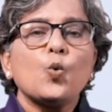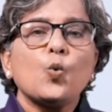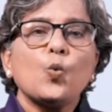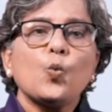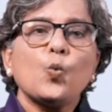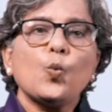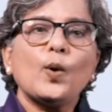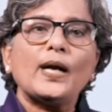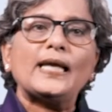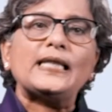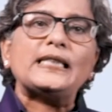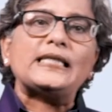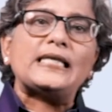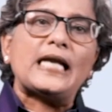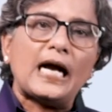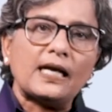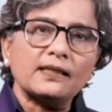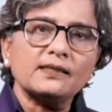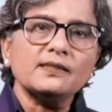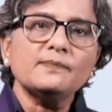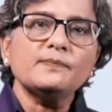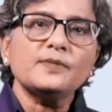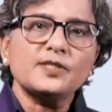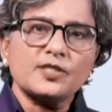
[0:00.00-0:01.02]
while the
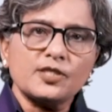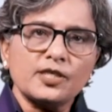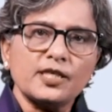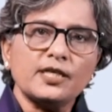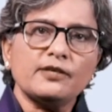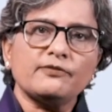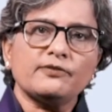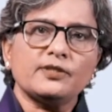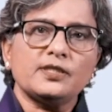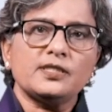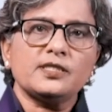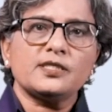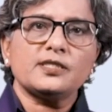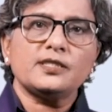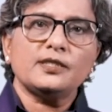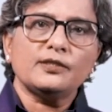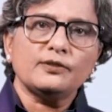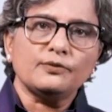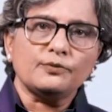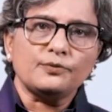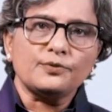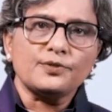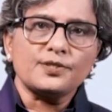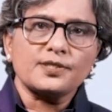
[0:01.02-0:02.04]
other materials
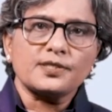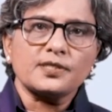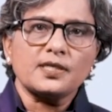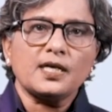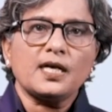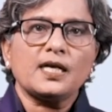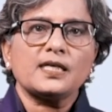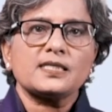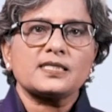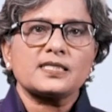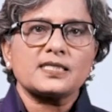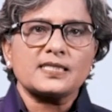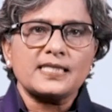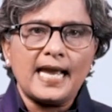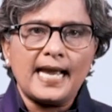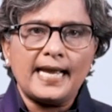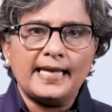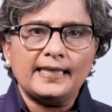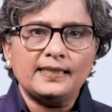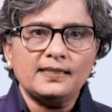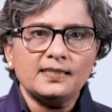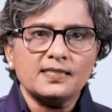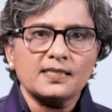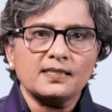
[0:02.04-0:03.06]
used are
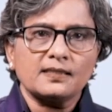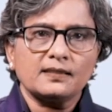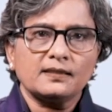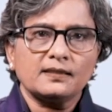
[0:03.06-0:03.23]
sand,